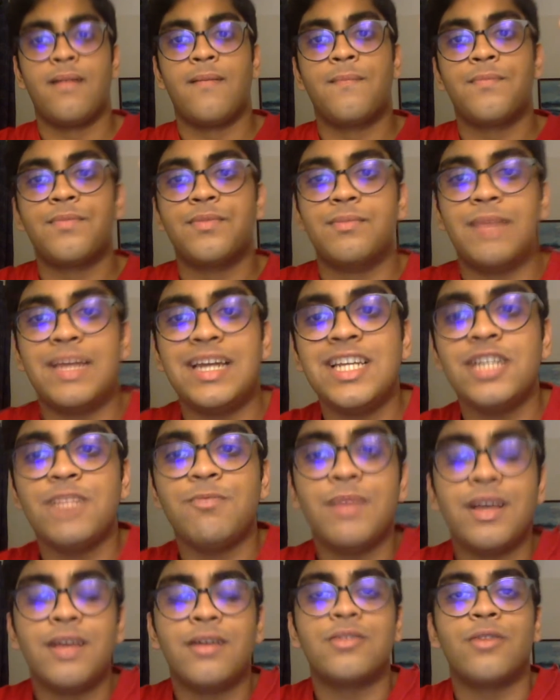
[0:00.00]
Many
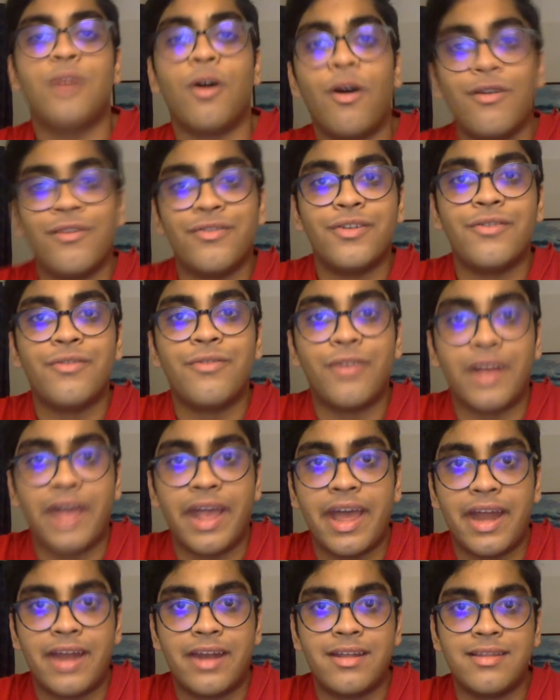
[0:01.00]
speakers often
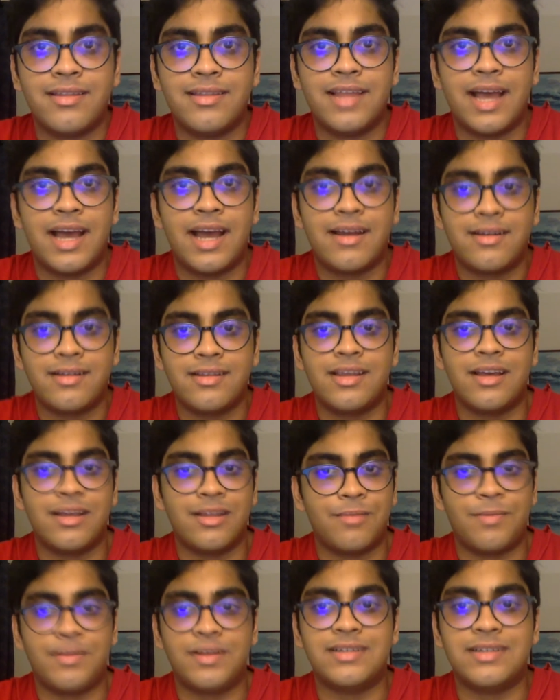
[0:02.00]
forget that they are the
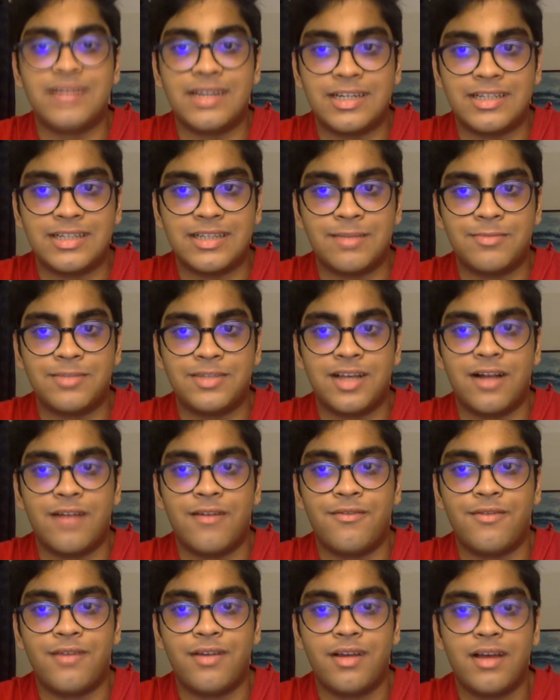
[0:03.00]
presentation
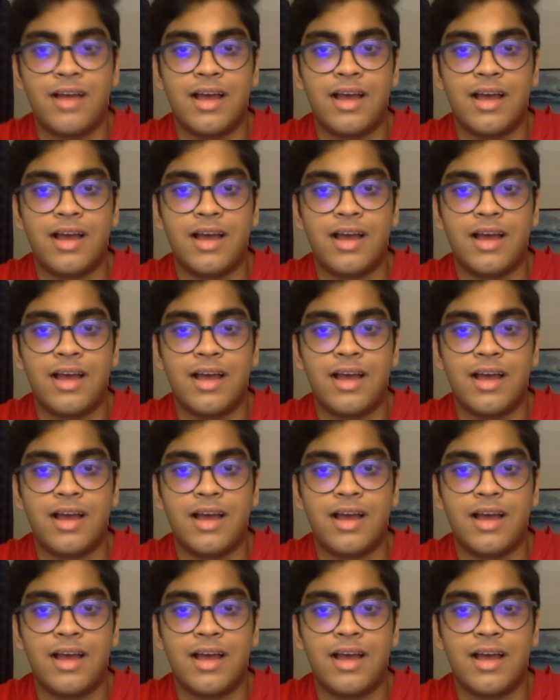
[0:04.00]
themselves.